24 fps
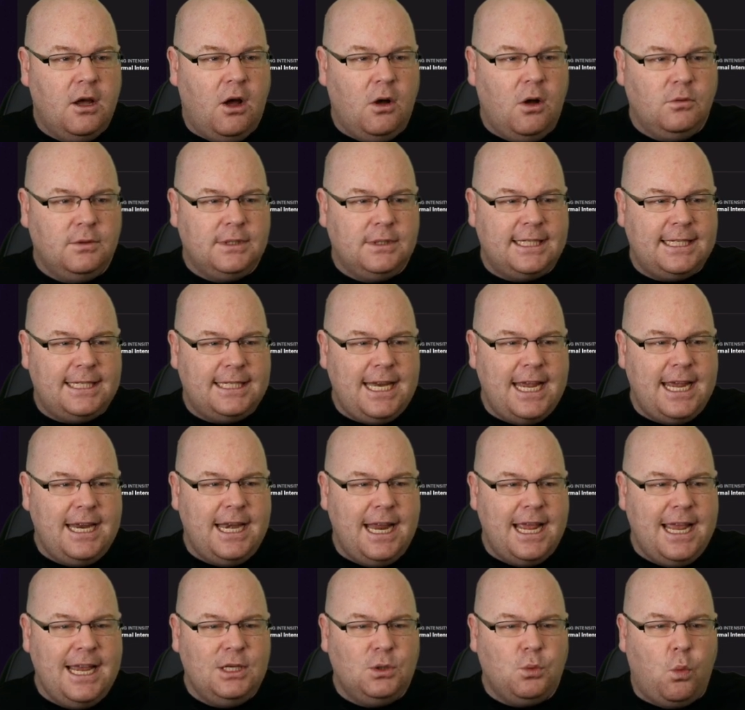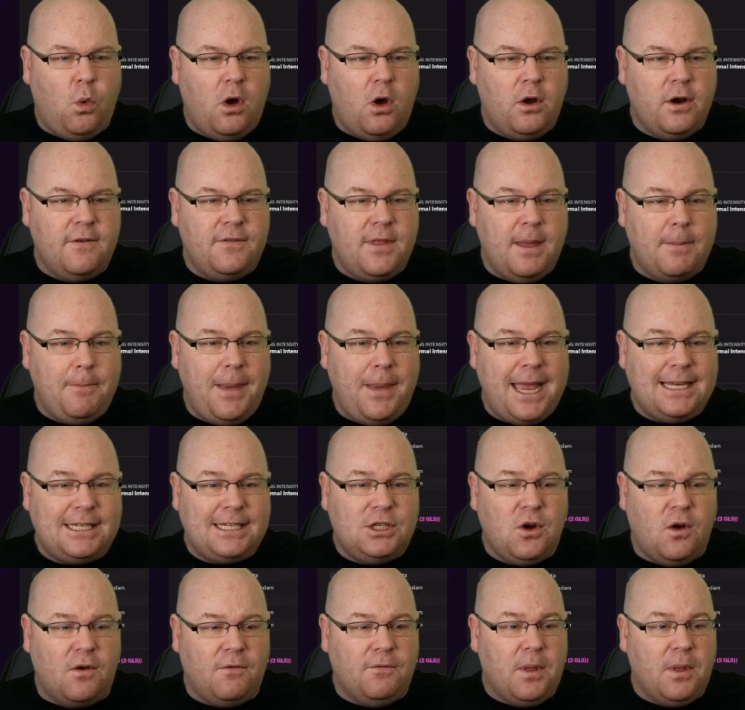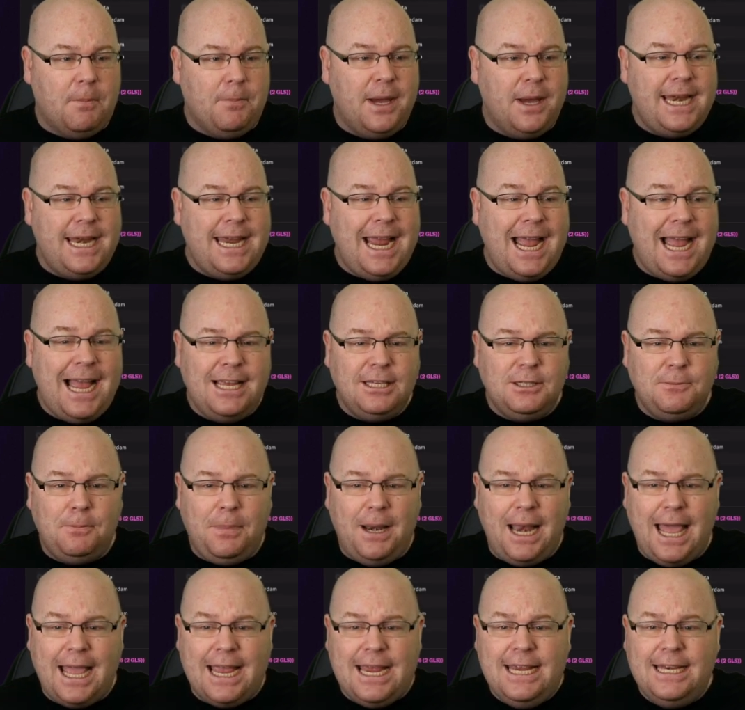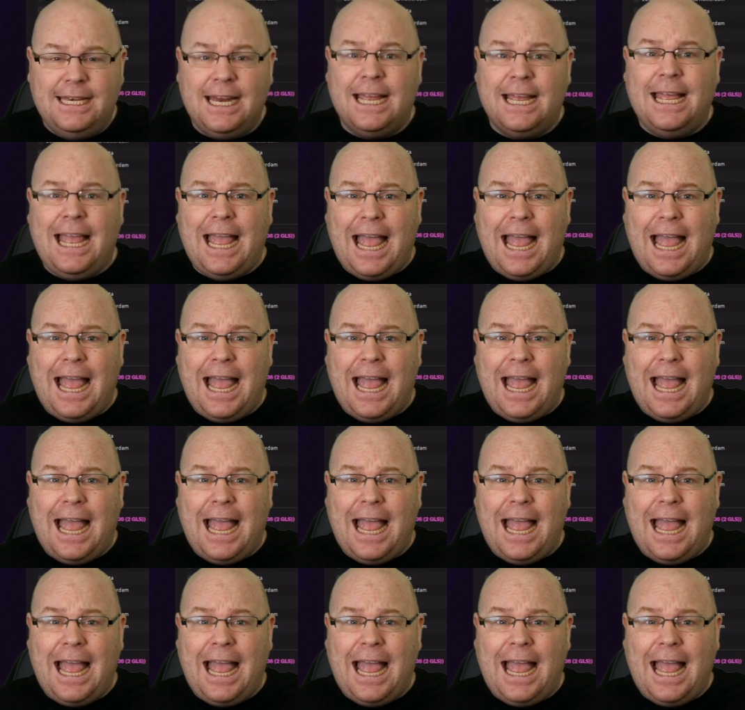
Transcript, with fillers: Old Stijn is one of the best of them, but he has played